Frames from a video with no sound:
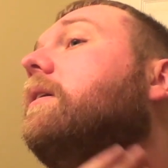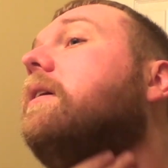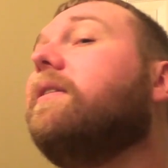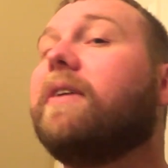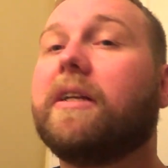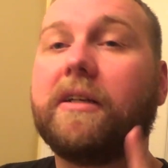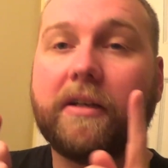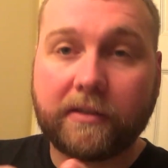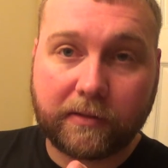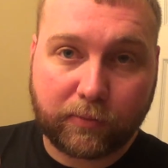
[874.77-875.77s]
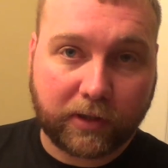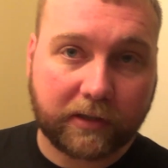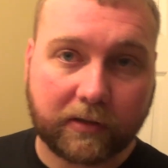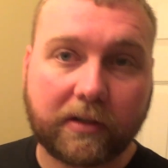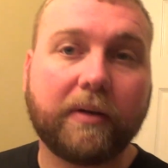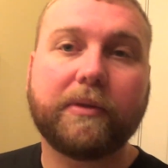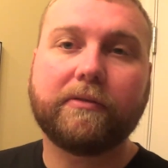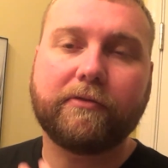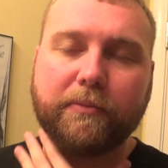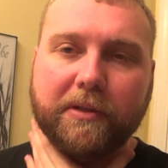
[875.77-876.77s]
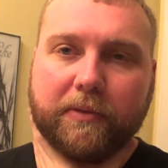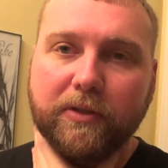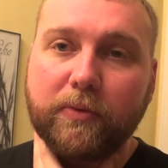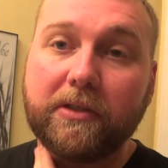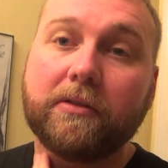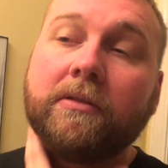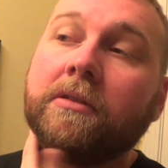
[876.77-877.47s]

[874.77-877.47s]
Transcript: And I've got a custom razor coming from him as well.